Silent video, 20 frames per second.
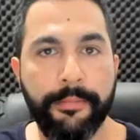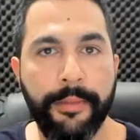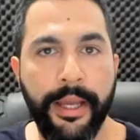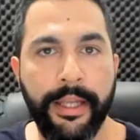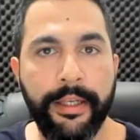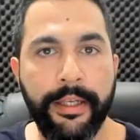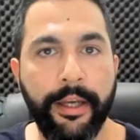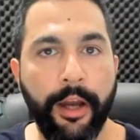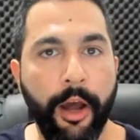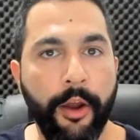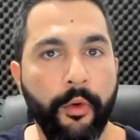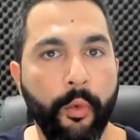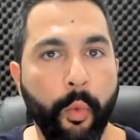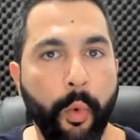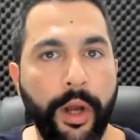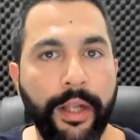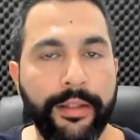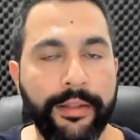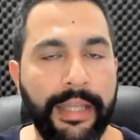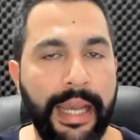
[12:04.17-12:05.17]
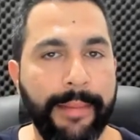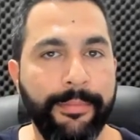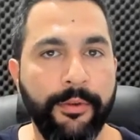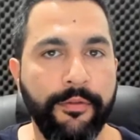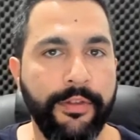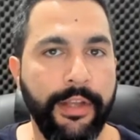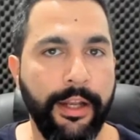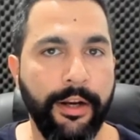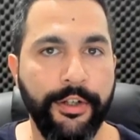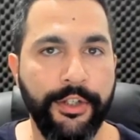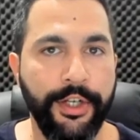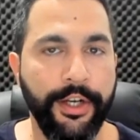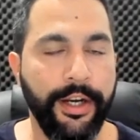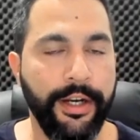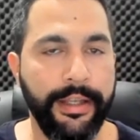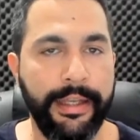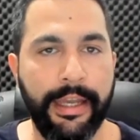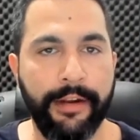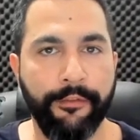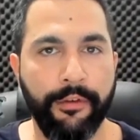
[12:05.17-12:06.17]
depending on what types of sellers you're
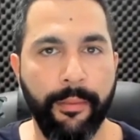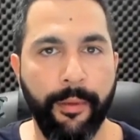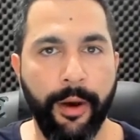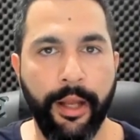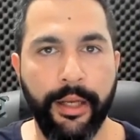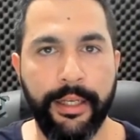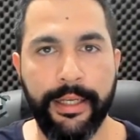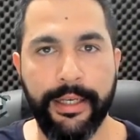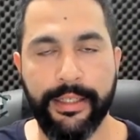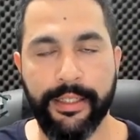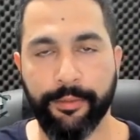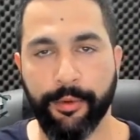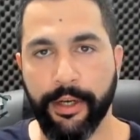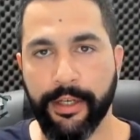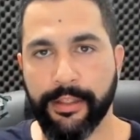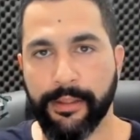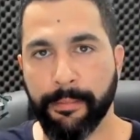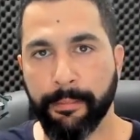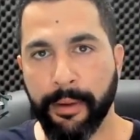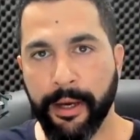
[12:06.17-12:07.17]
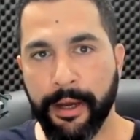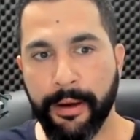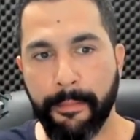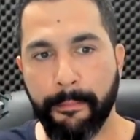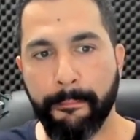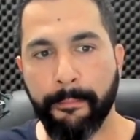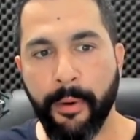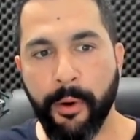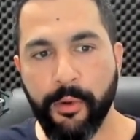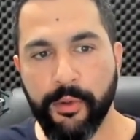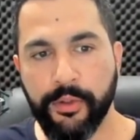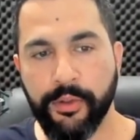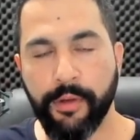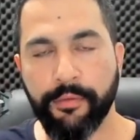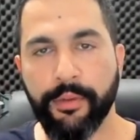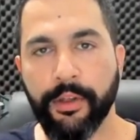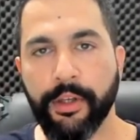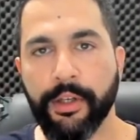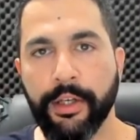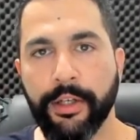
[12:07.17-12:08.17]
gonna get from AliExpress. But most
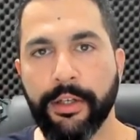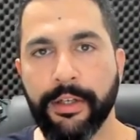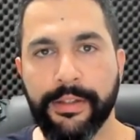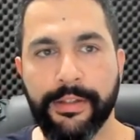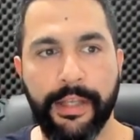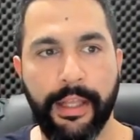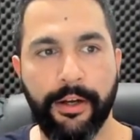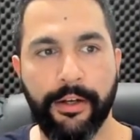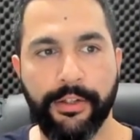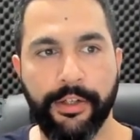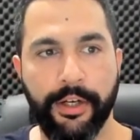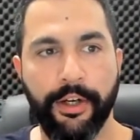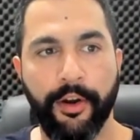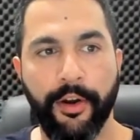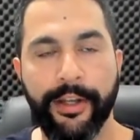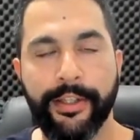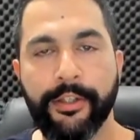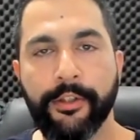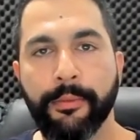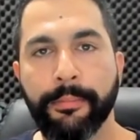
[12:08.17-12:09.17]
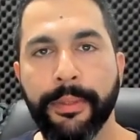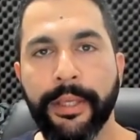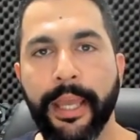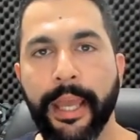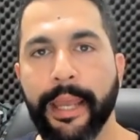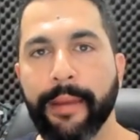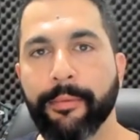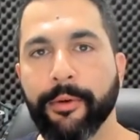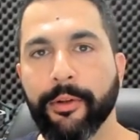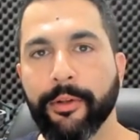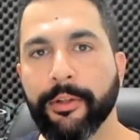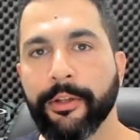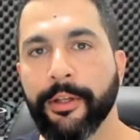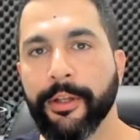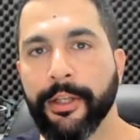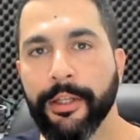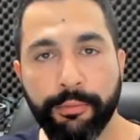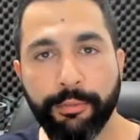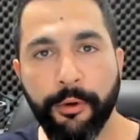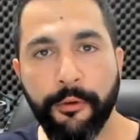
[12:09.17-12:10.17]
of the good sellers are going to be able
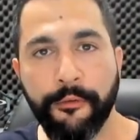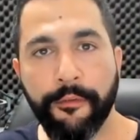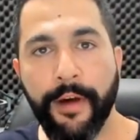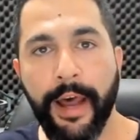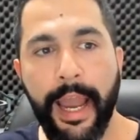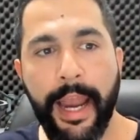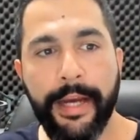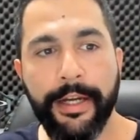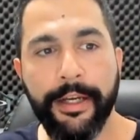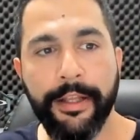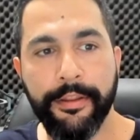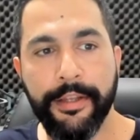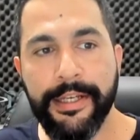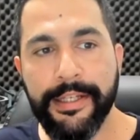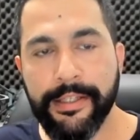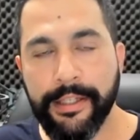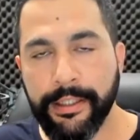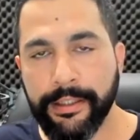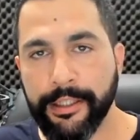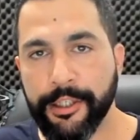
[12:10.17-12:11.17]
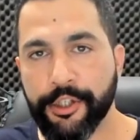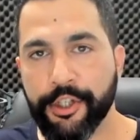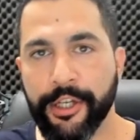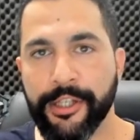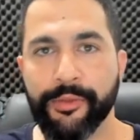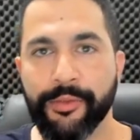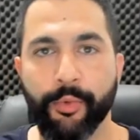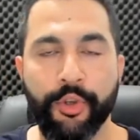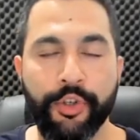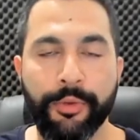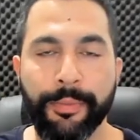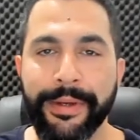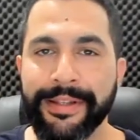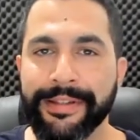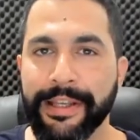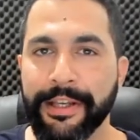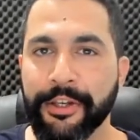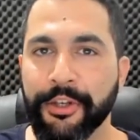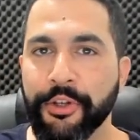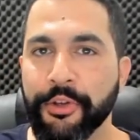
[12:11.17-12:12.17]
to provide these conditions, which
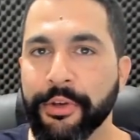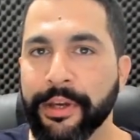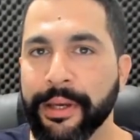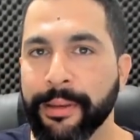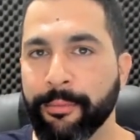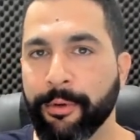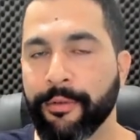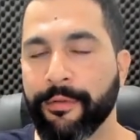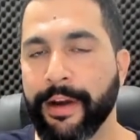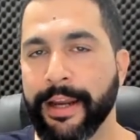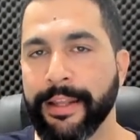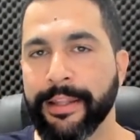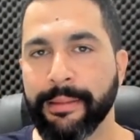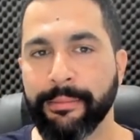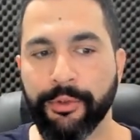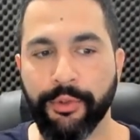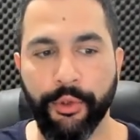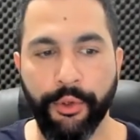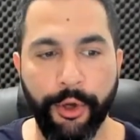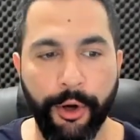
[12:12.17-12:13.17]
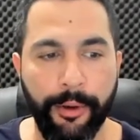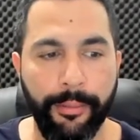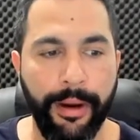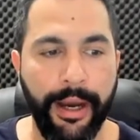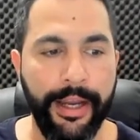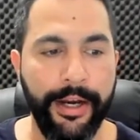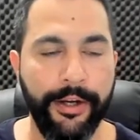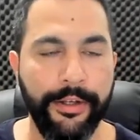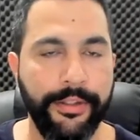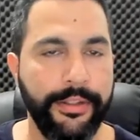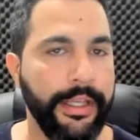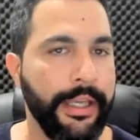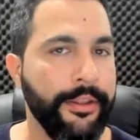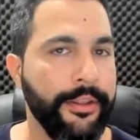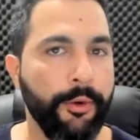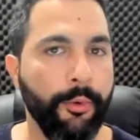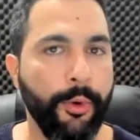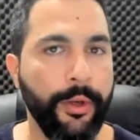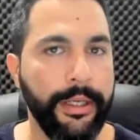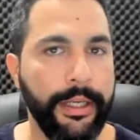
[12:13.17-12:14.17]
means that you can provide them to your buyers and
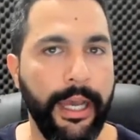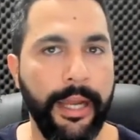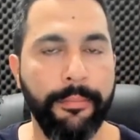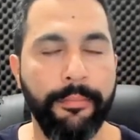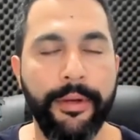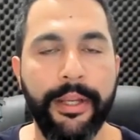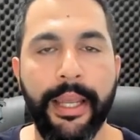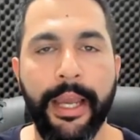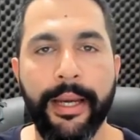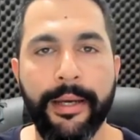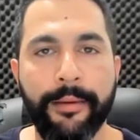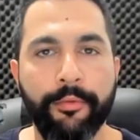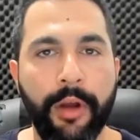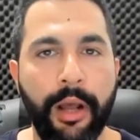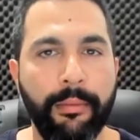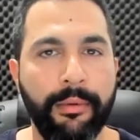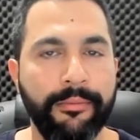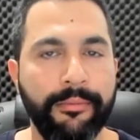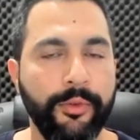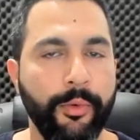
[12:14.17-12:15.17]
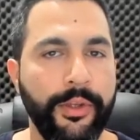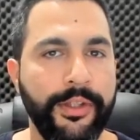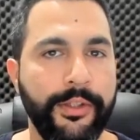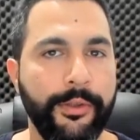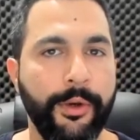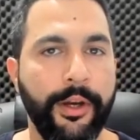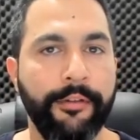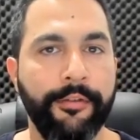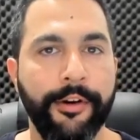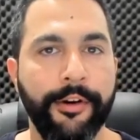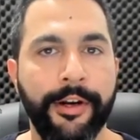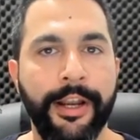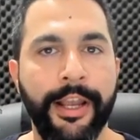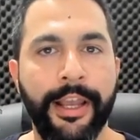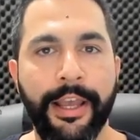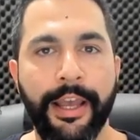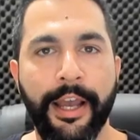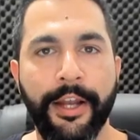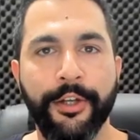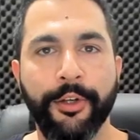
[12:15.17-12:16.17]
there will not be any problems whatsoever.
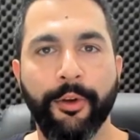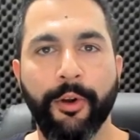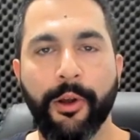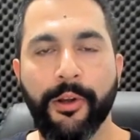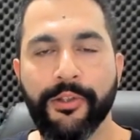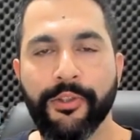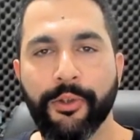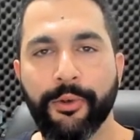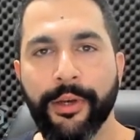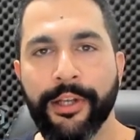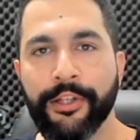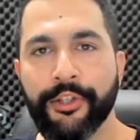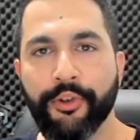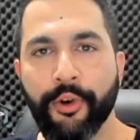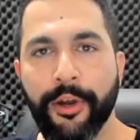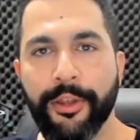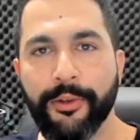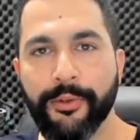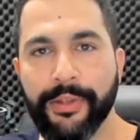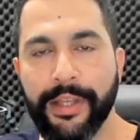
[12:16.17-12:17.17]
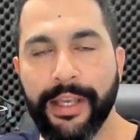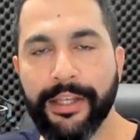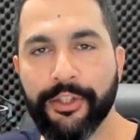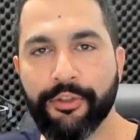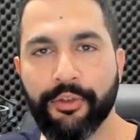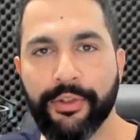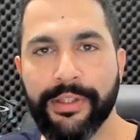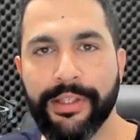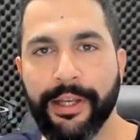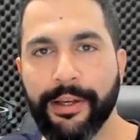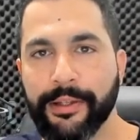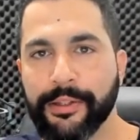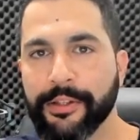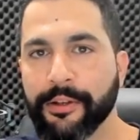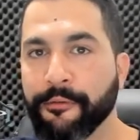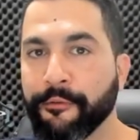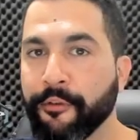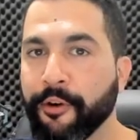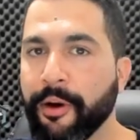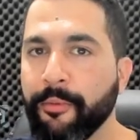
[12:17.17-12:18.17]
And you'll also enjoy those extra sales
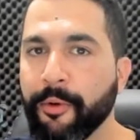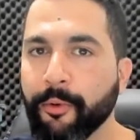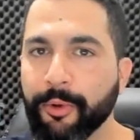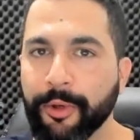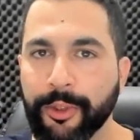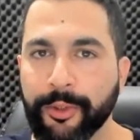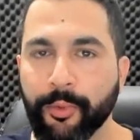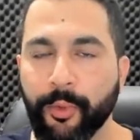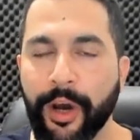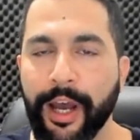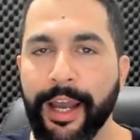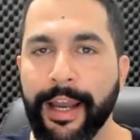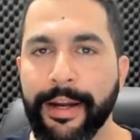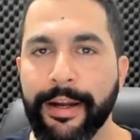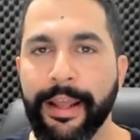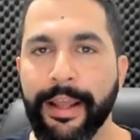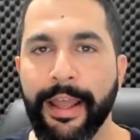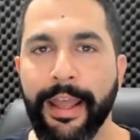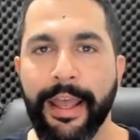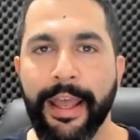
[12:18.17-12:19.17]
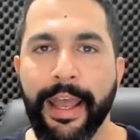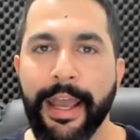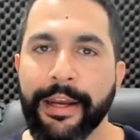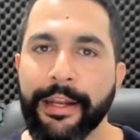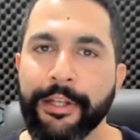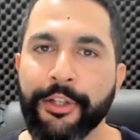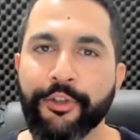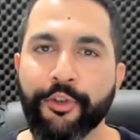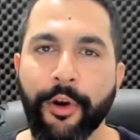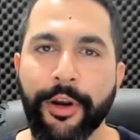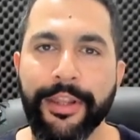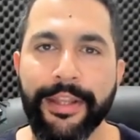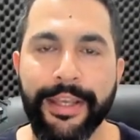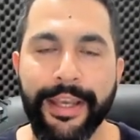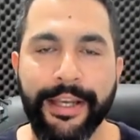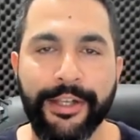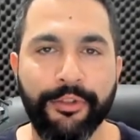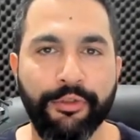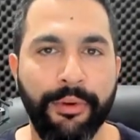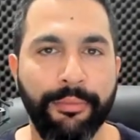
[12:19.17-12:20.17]
from worldwide and enjoy the
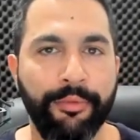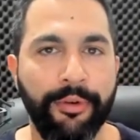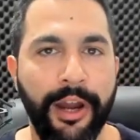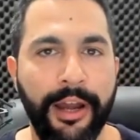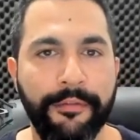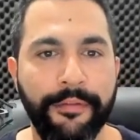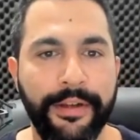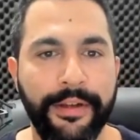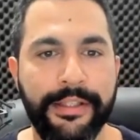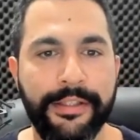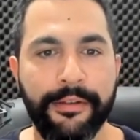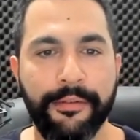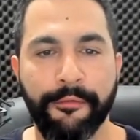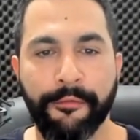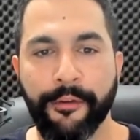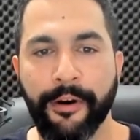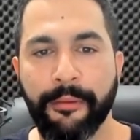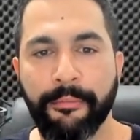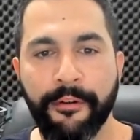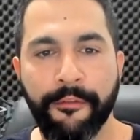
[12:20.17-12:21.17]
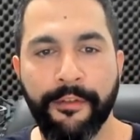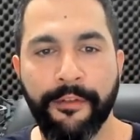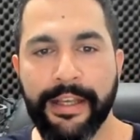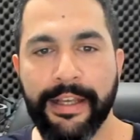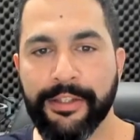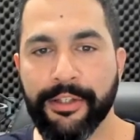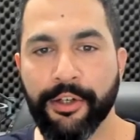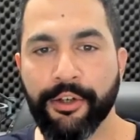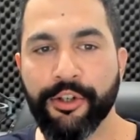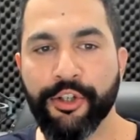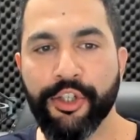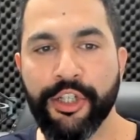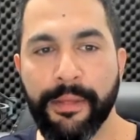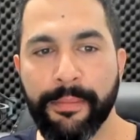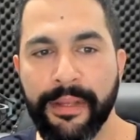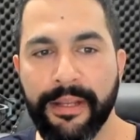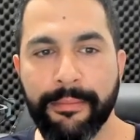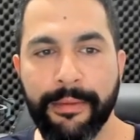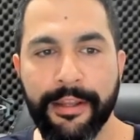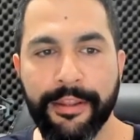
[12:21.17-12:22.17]
extra profits from faster
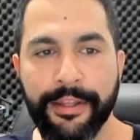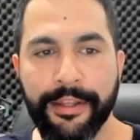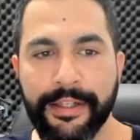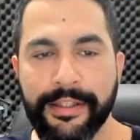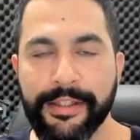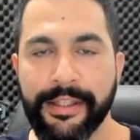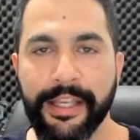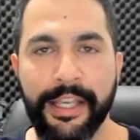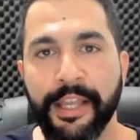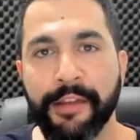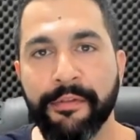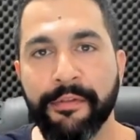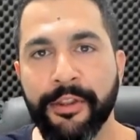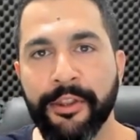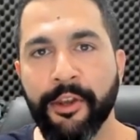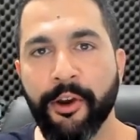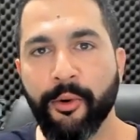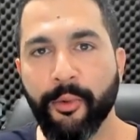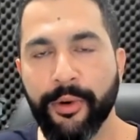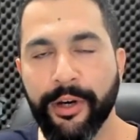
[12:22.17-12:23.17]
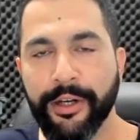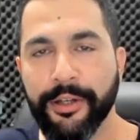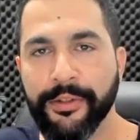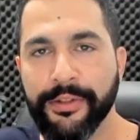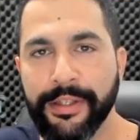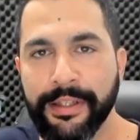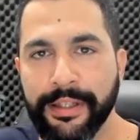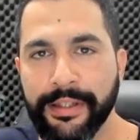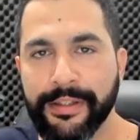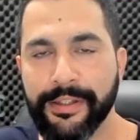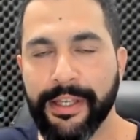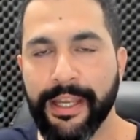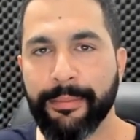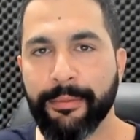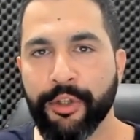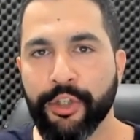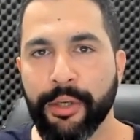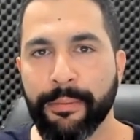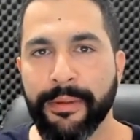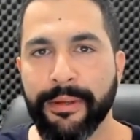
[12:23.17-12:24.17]
shipping methods, even though we are using the
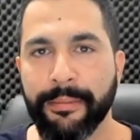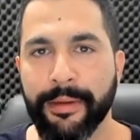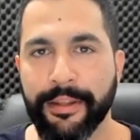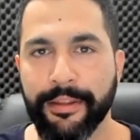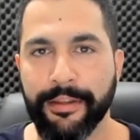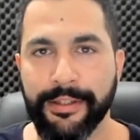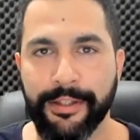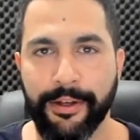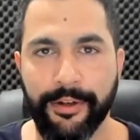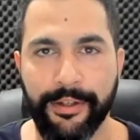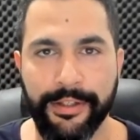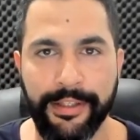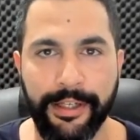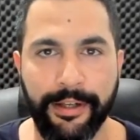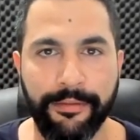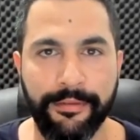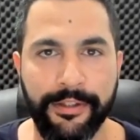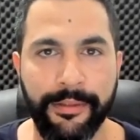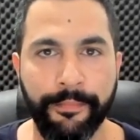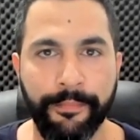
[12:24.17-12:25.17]
same shipping methods ourselves.